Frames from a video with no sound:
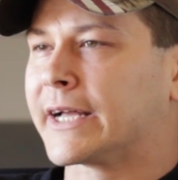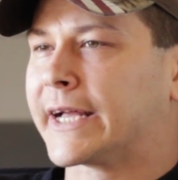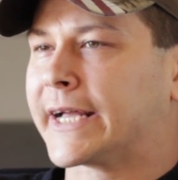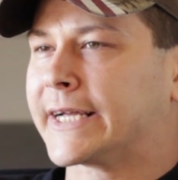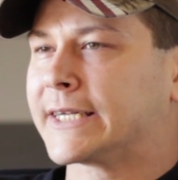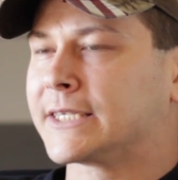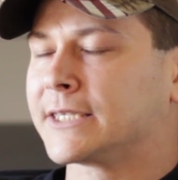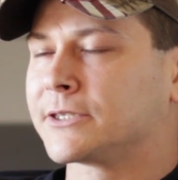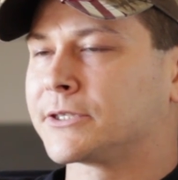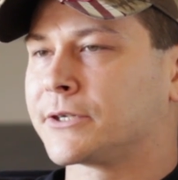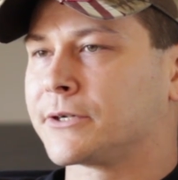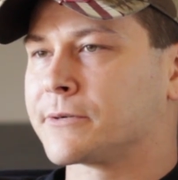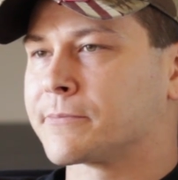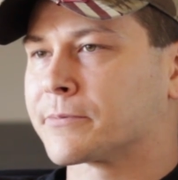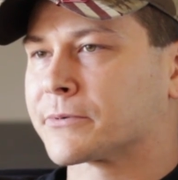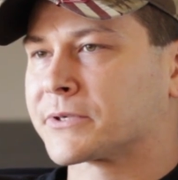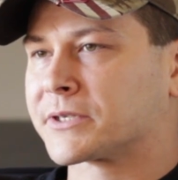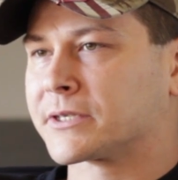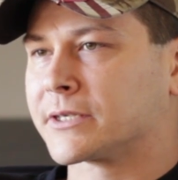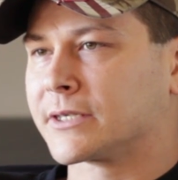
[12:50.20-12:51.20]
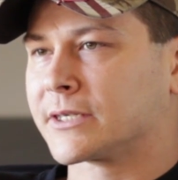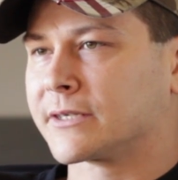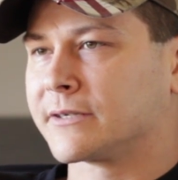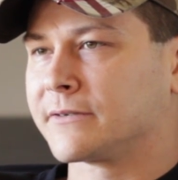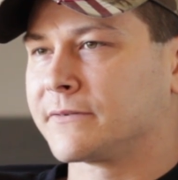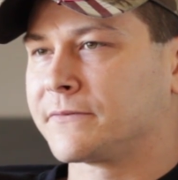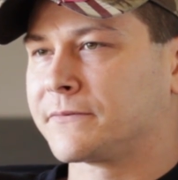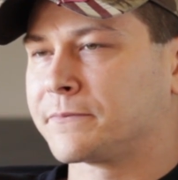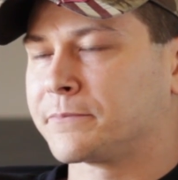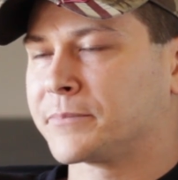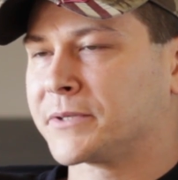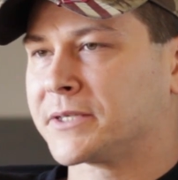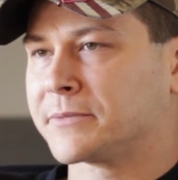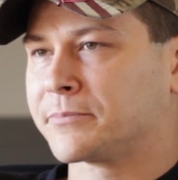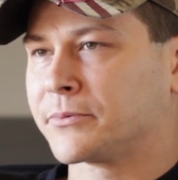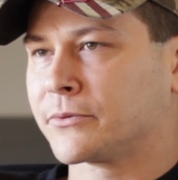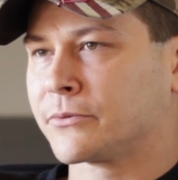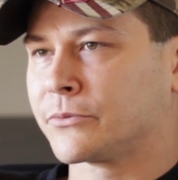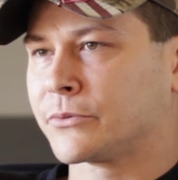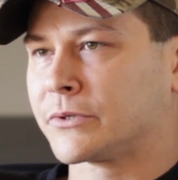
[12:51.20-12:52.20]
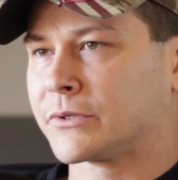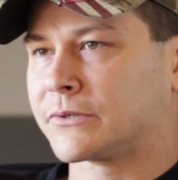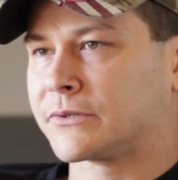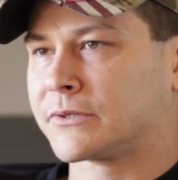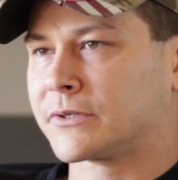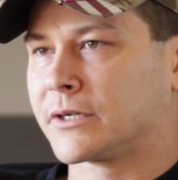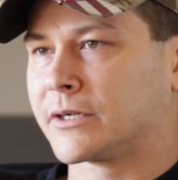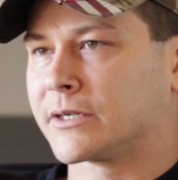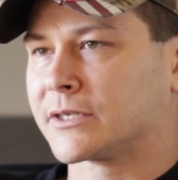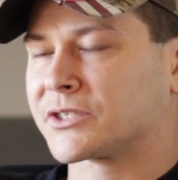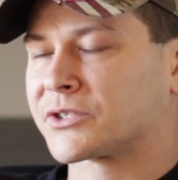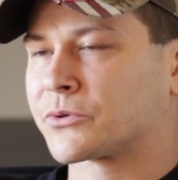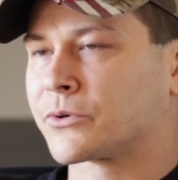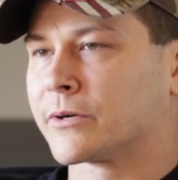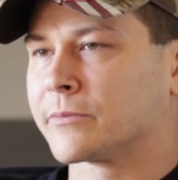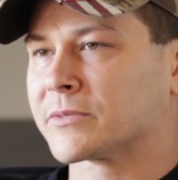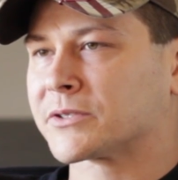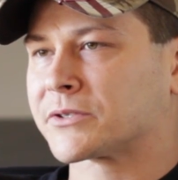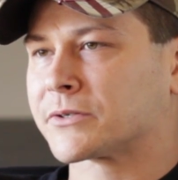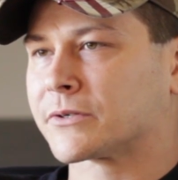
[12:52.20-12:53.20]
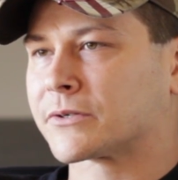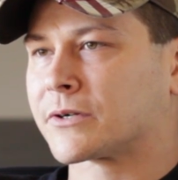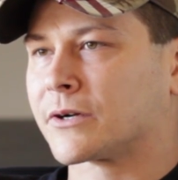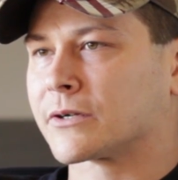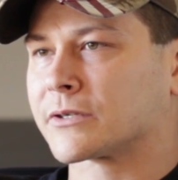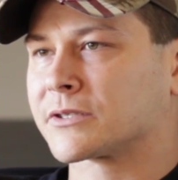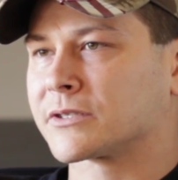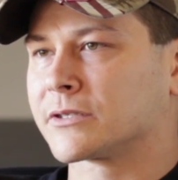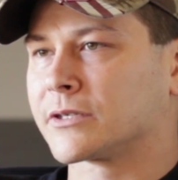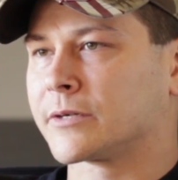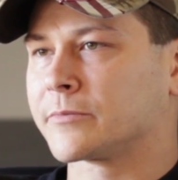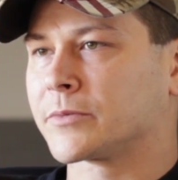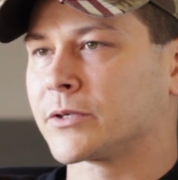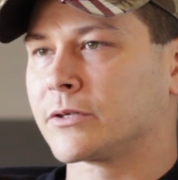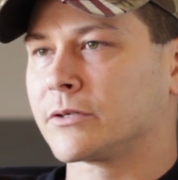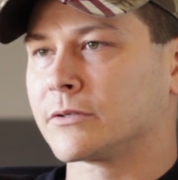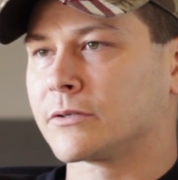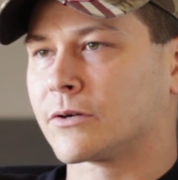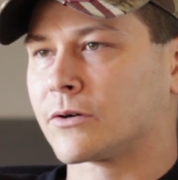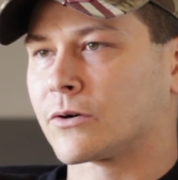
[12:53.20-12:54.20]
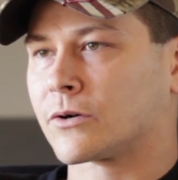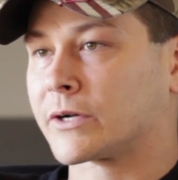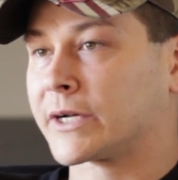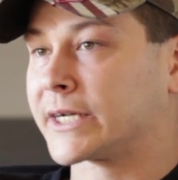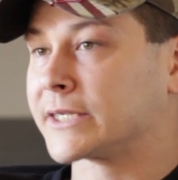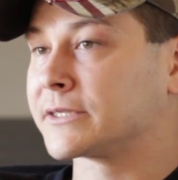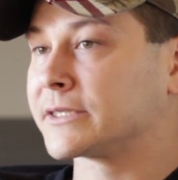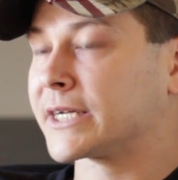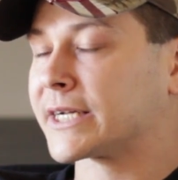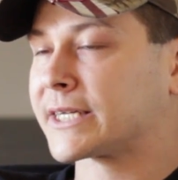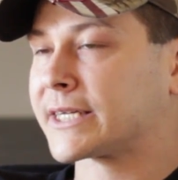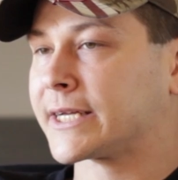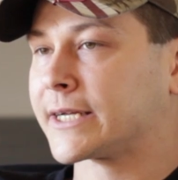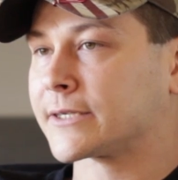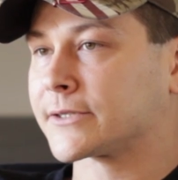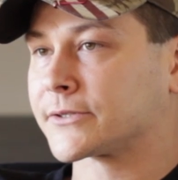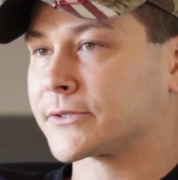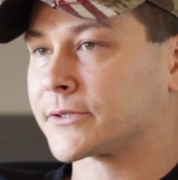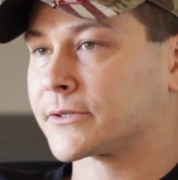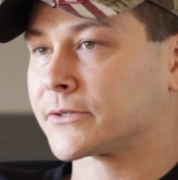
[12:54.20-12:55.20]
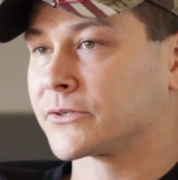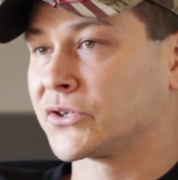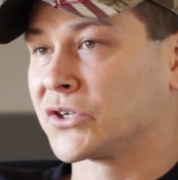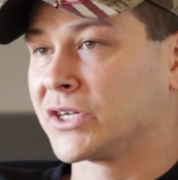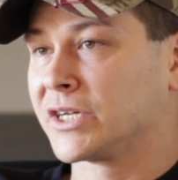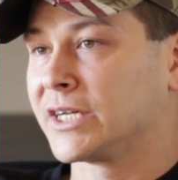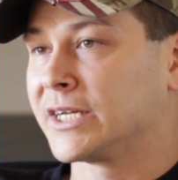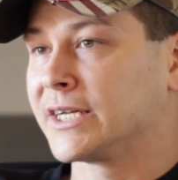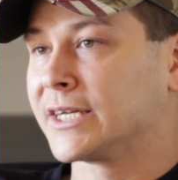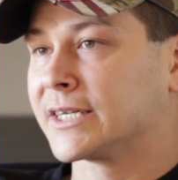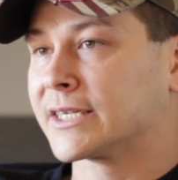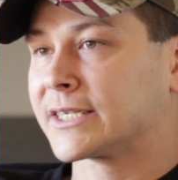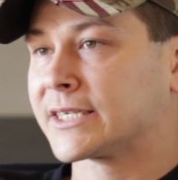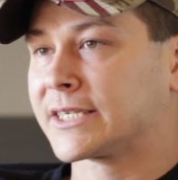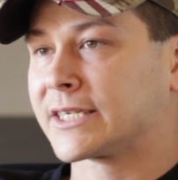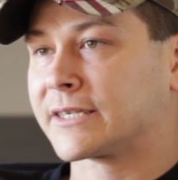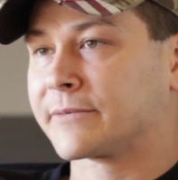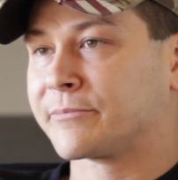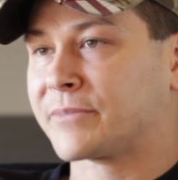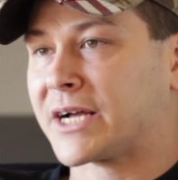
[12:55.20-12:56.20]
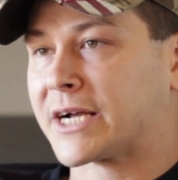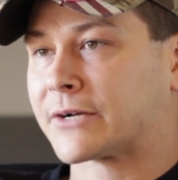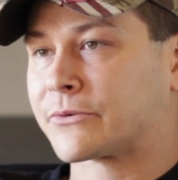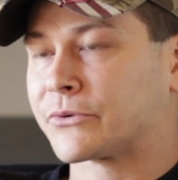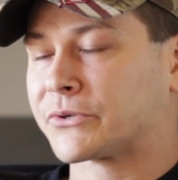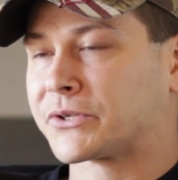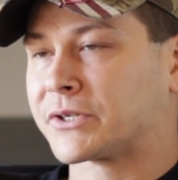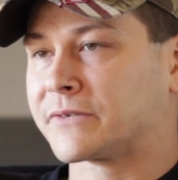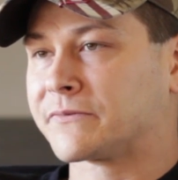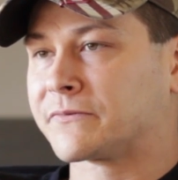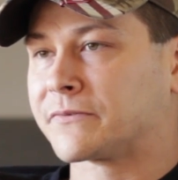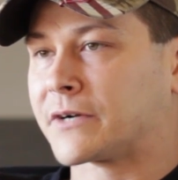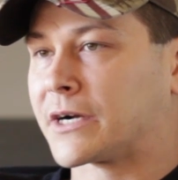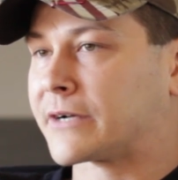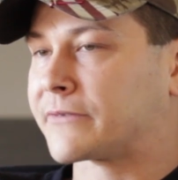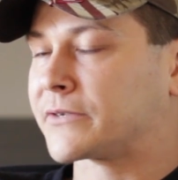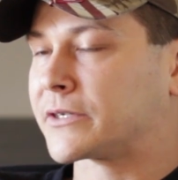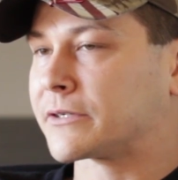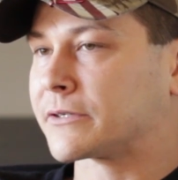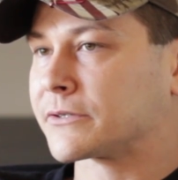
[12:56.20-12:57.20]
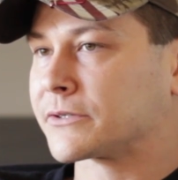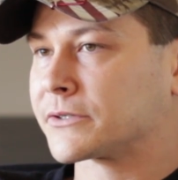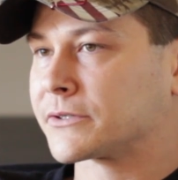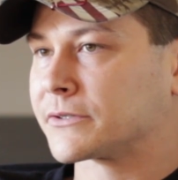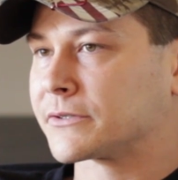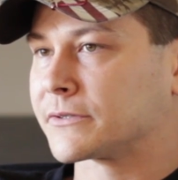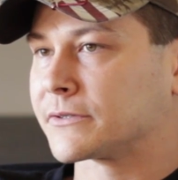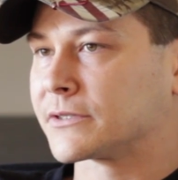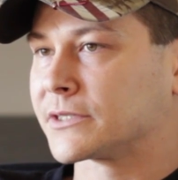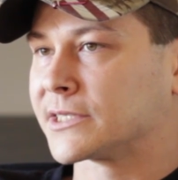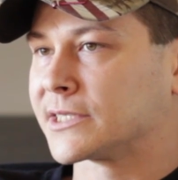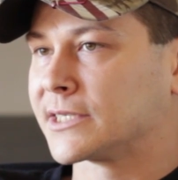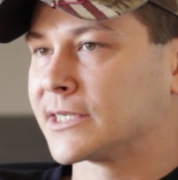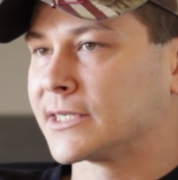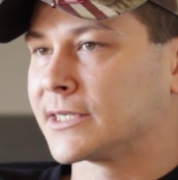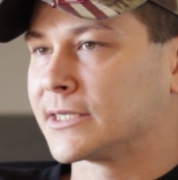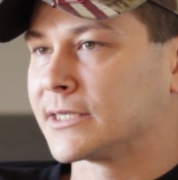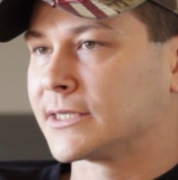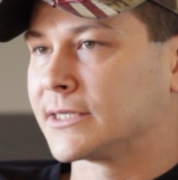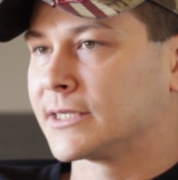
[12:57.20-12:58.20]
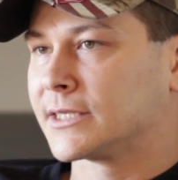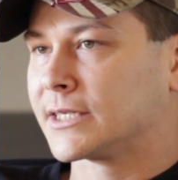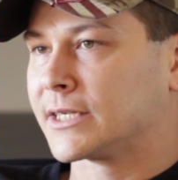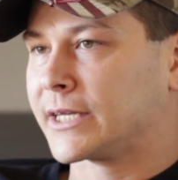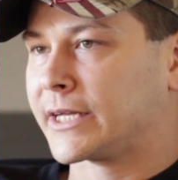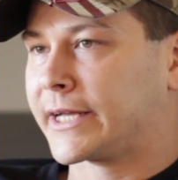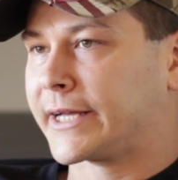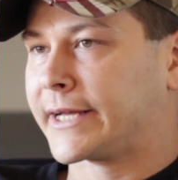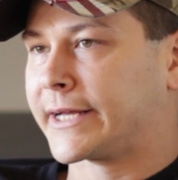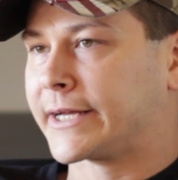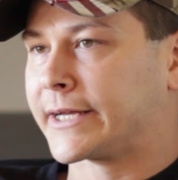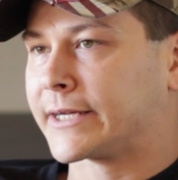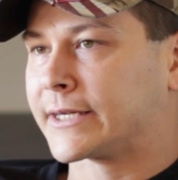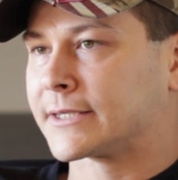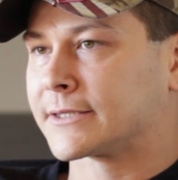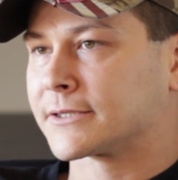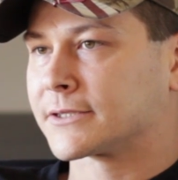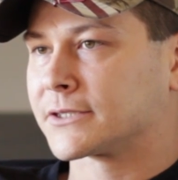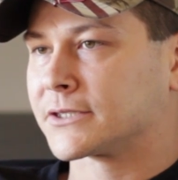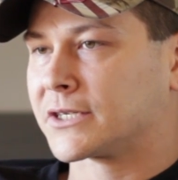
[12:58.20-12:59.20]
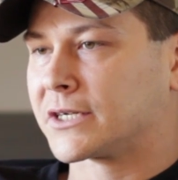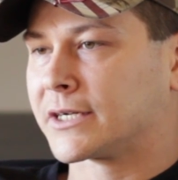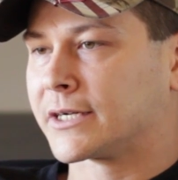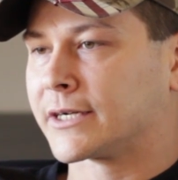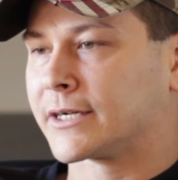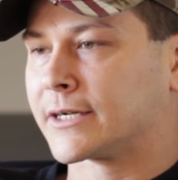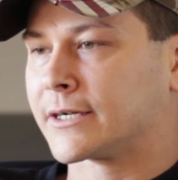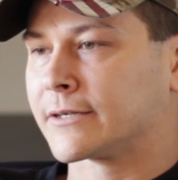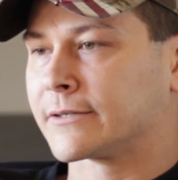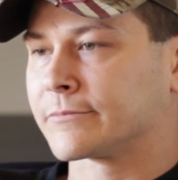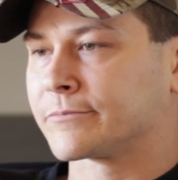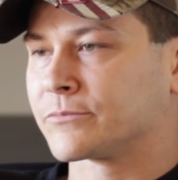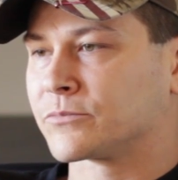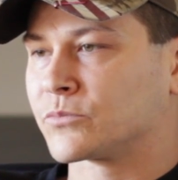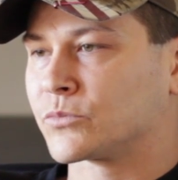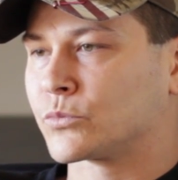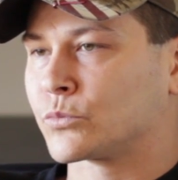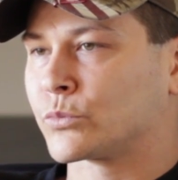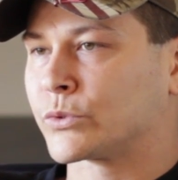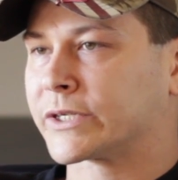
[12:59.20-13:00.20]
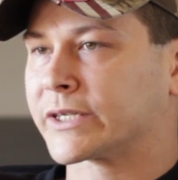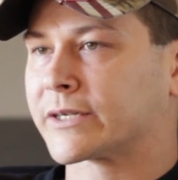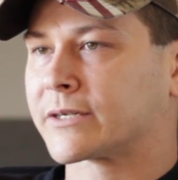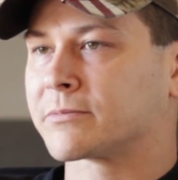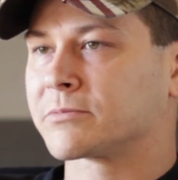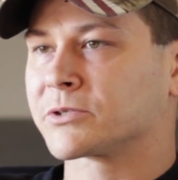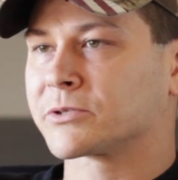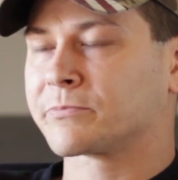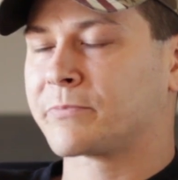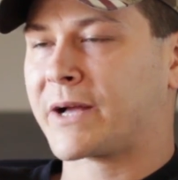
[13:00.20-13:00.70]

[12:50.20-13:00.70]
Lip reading: 82% of people with squamous cell carcinoma or head and neck cancer get it back within 5 years. And when it comes